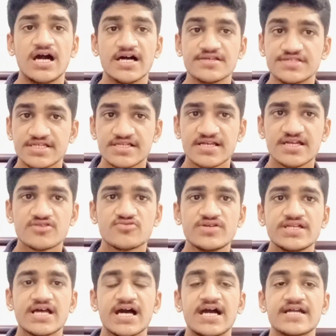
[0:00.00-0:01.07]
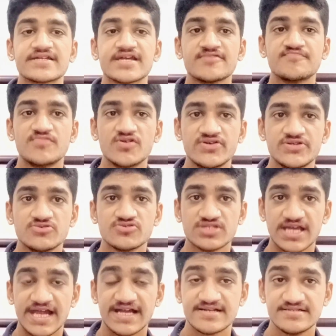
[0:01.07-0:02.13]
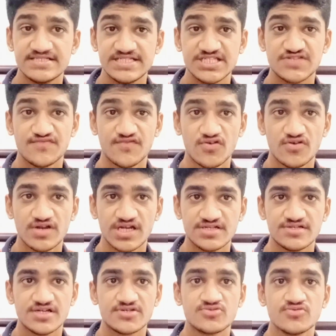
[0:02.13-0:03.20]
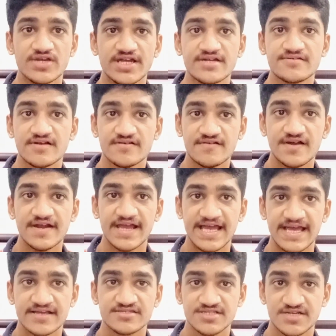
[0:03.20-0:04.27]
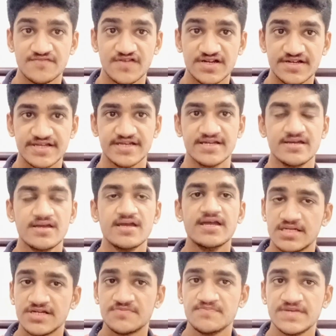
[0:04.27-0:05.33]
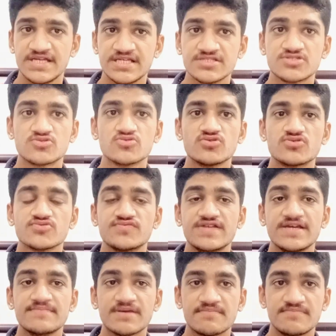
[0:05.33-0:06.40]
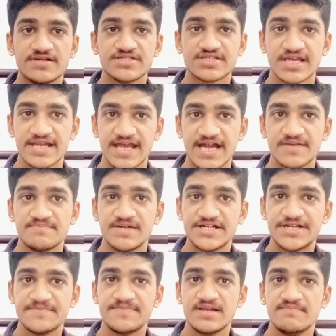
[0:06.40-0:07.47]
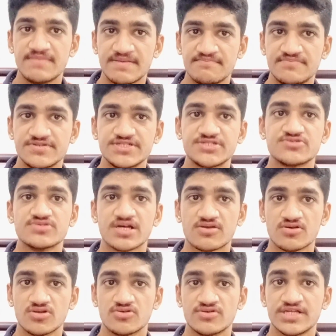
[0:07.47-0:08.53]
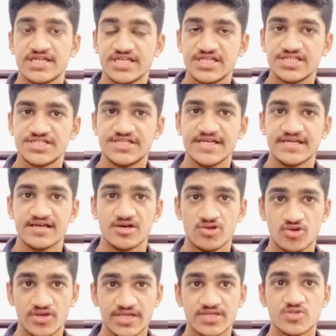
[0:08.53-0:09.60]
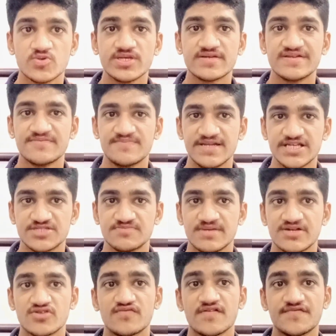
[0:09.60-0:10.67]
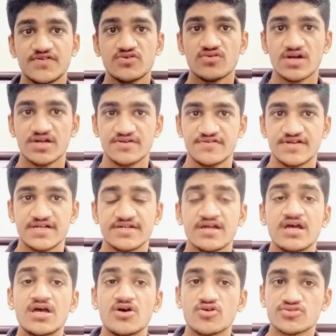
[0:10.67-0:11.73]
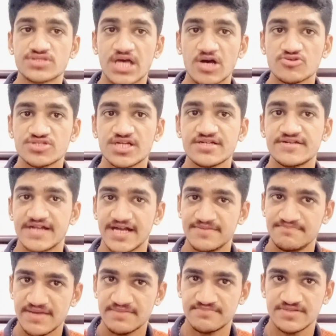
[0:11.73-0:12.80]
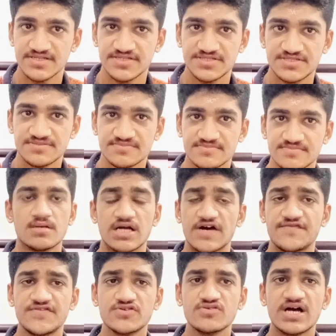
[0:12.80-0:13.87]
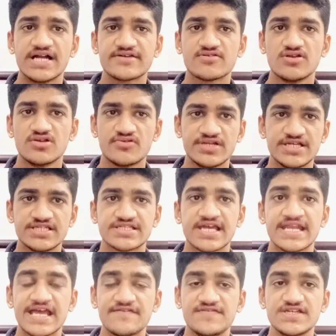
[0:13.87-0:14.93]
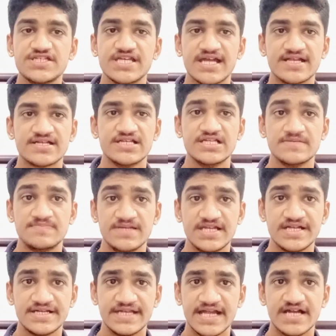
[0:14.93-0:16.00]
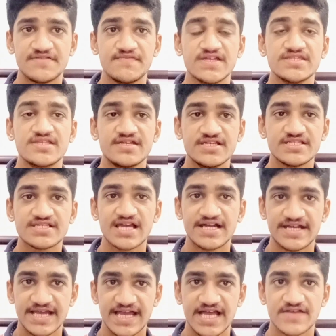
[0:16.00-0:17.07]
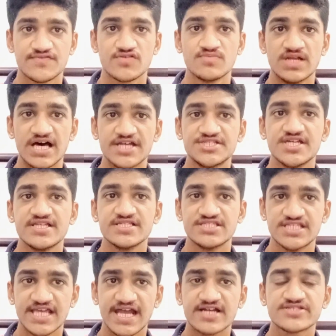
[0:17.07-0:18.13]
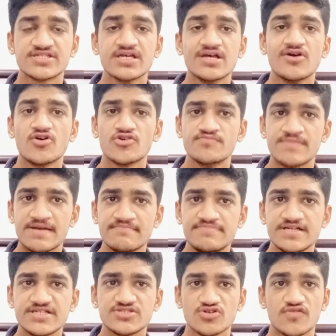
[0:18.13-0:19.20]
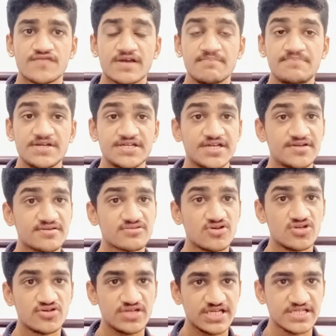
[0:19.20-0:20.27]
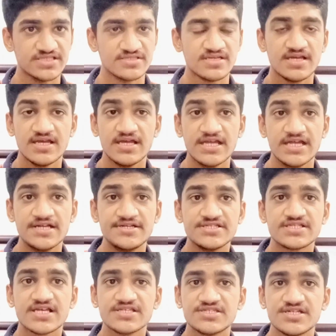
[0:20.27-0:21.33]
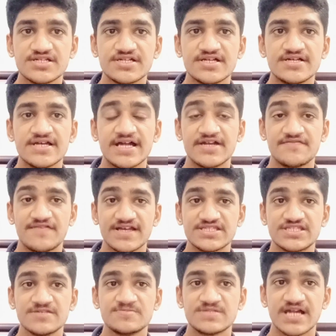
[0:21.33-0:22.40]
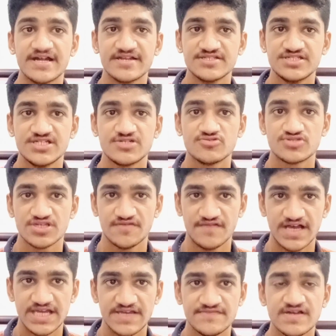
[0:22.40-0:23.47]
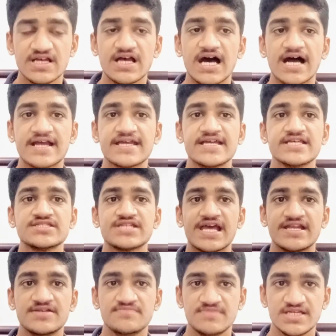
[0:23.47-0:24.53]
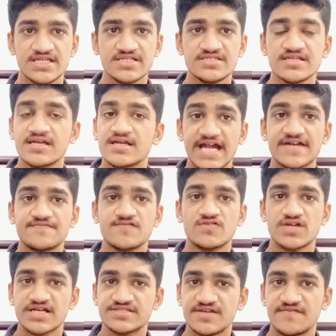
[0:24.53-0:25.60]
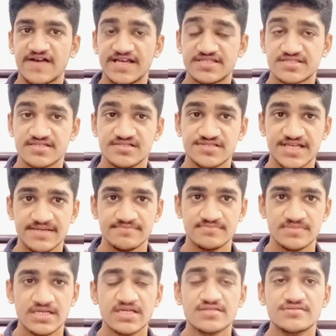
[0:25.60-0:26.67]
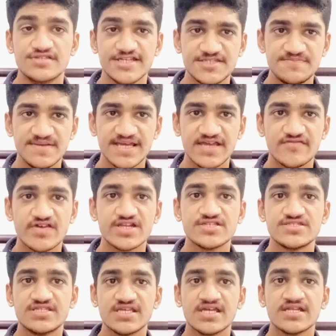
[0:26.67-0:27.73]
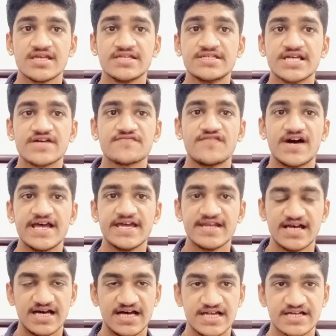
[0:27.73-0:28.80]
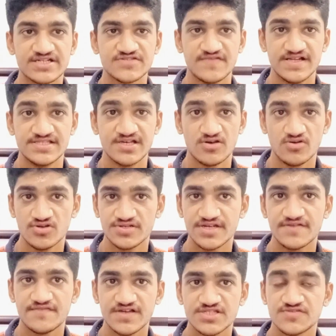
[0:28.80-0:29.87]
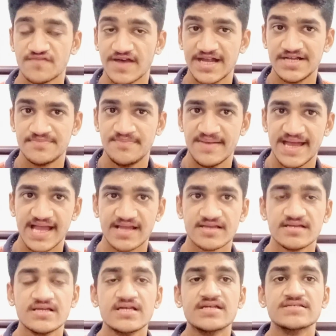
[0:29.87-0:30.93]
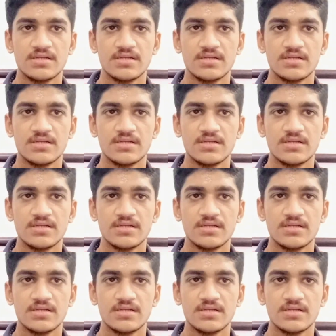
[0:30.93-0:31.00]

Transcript: A single queen ant can produce at least 400 to 800 eggs in one day. It means 2 to 3 members can add multiple members to the colony each day, allowing quick replacement of a few hundred or thousand dead members. A few ant colonies can efficiently play dead when they risk attack from larger insects or members of competitor colonies. It is considered a defensive strategy to survive against enemies that would otherwise kill them. This behavior is seen in young fire ants while the older ones fight back.